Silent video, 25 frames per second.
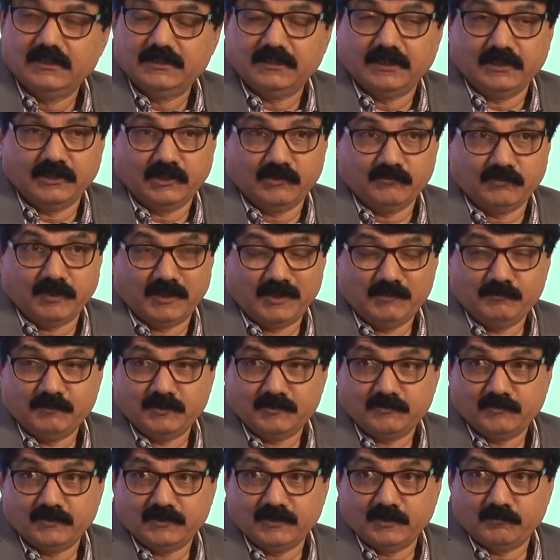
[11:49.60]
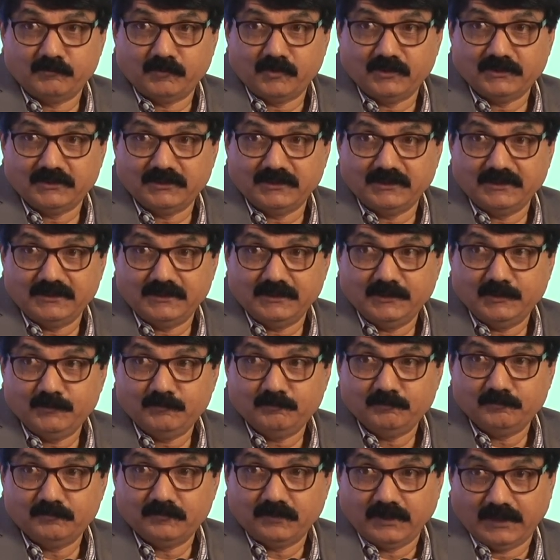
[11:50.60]
Thank you very much for the opportunity,
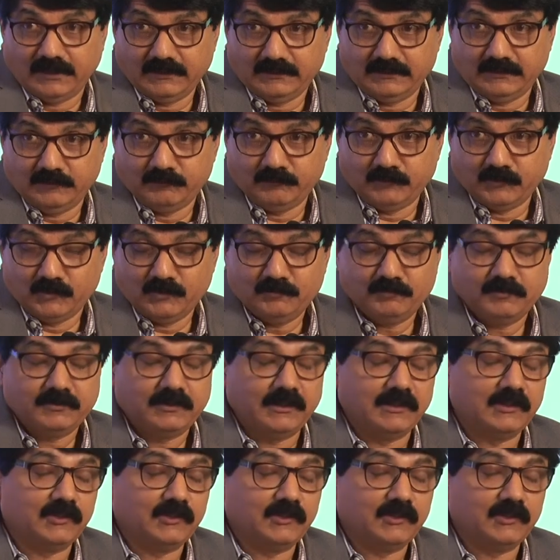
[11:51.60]
ITM Group.